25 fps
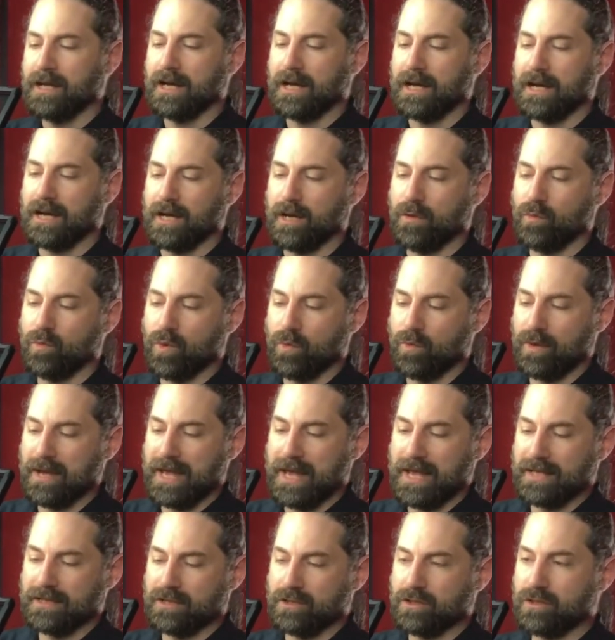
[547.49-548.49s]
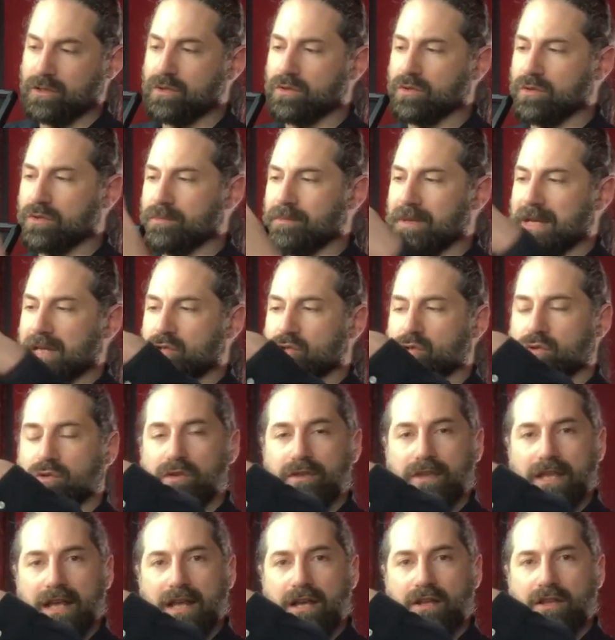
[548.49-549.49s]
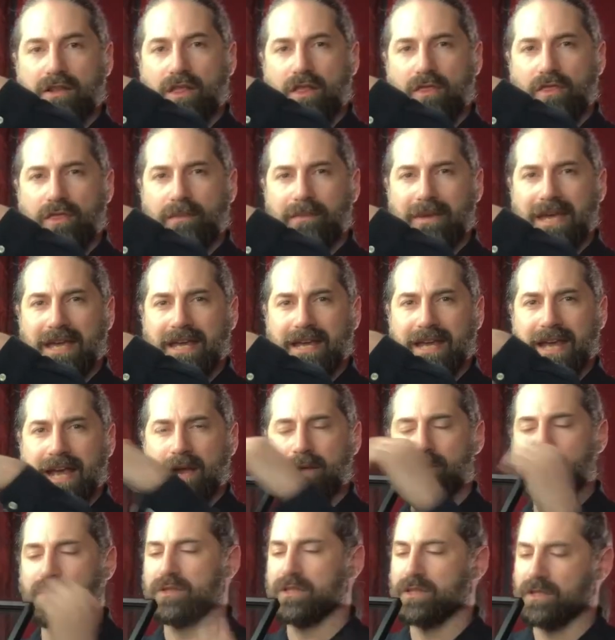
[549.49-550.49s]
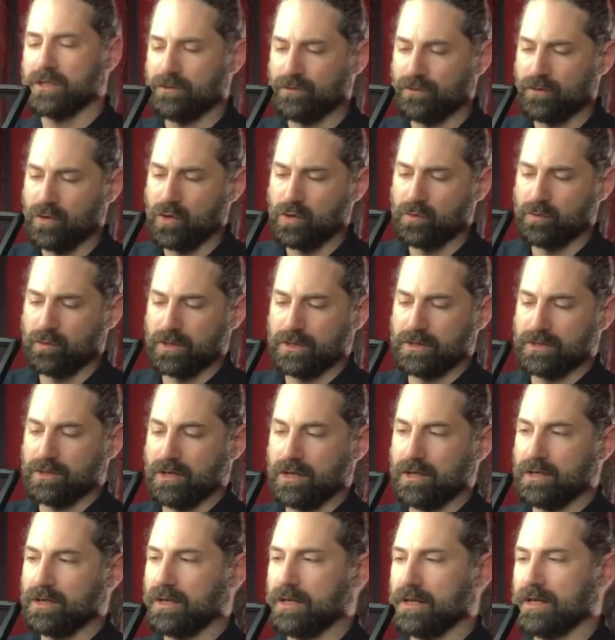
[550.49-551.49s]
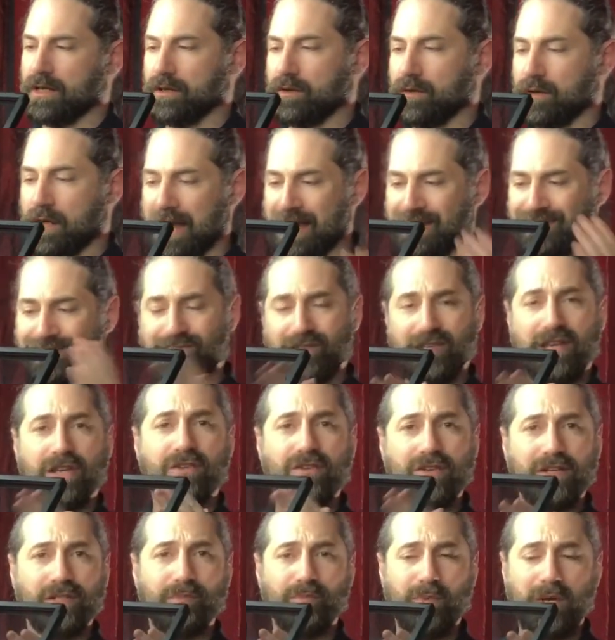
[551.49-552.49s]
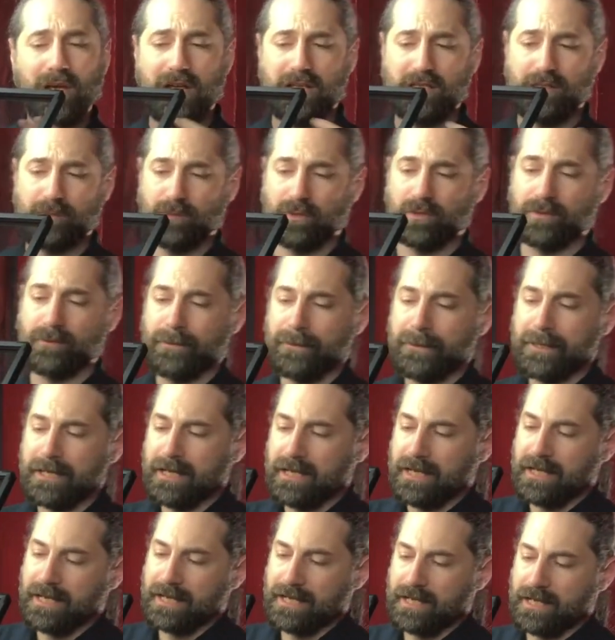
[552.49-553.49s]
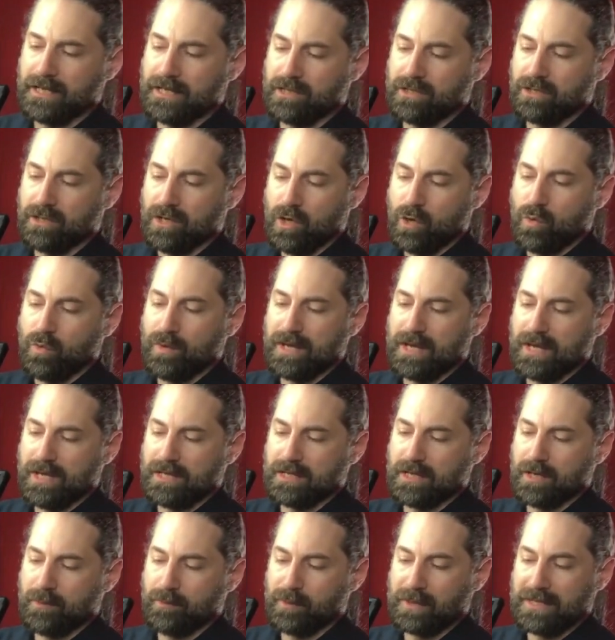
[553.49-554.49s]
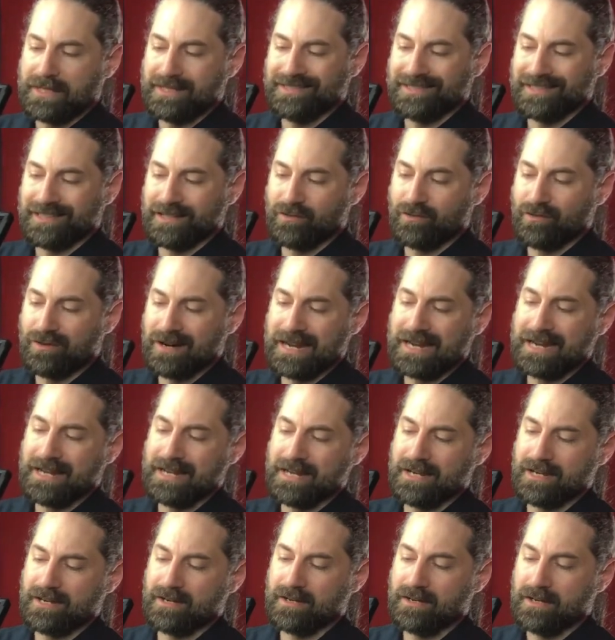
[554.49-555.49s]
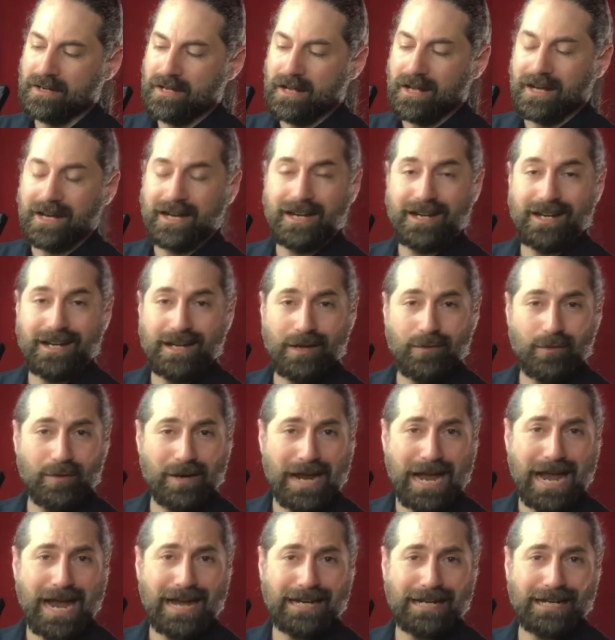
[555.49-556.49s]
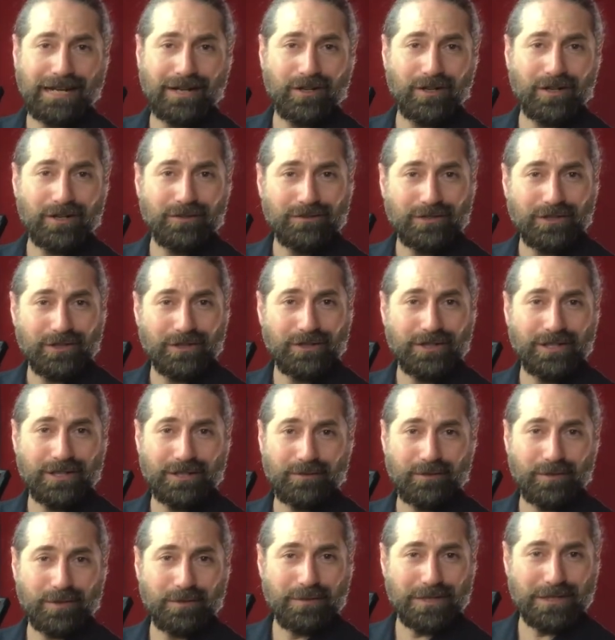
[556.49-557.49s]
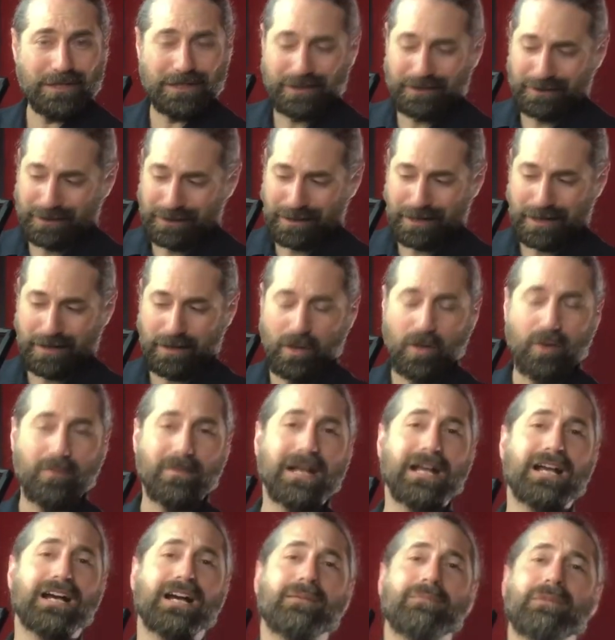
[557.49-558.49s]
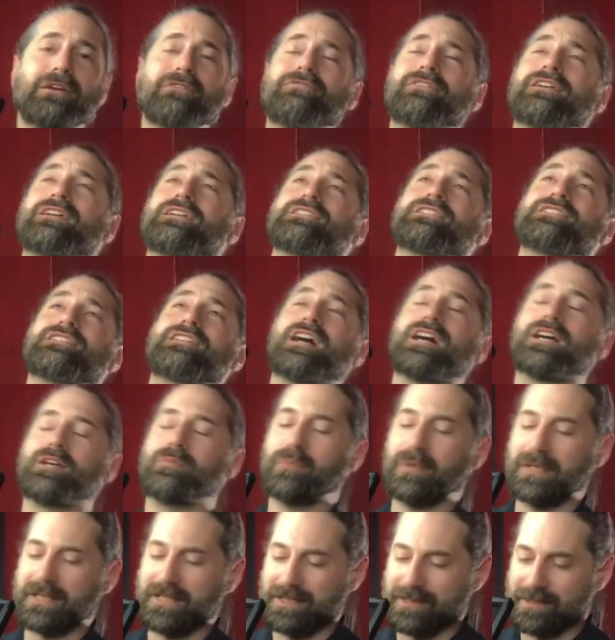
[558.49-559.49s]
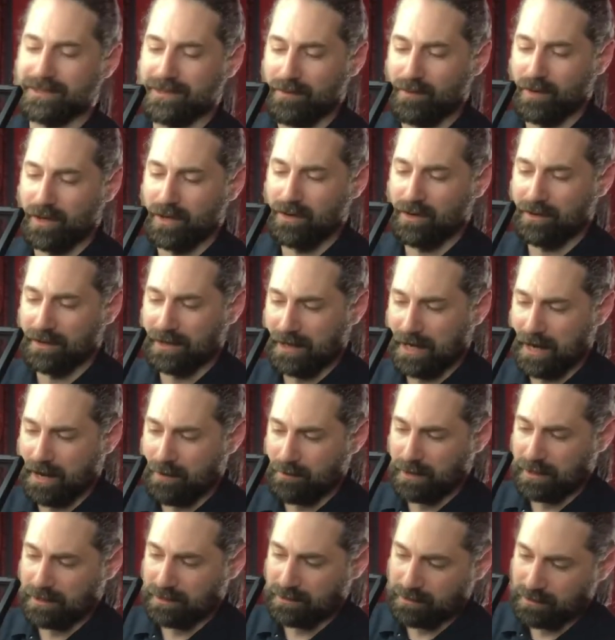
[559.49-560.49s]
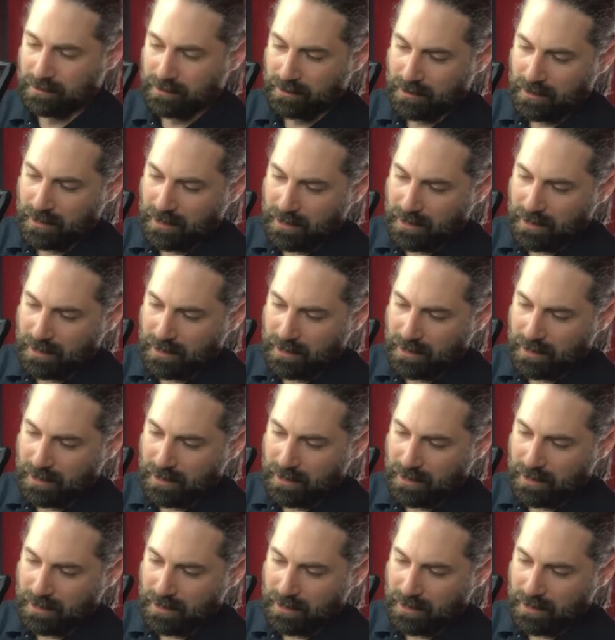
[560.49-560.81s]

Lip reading: What we had to do to make sure that the main camera to this phone was as center as possible is we ended up placing it right here, and we're hanging it off. So we're missing, see that? Oh my God, my finger's stuck, please, someone call the ambulance.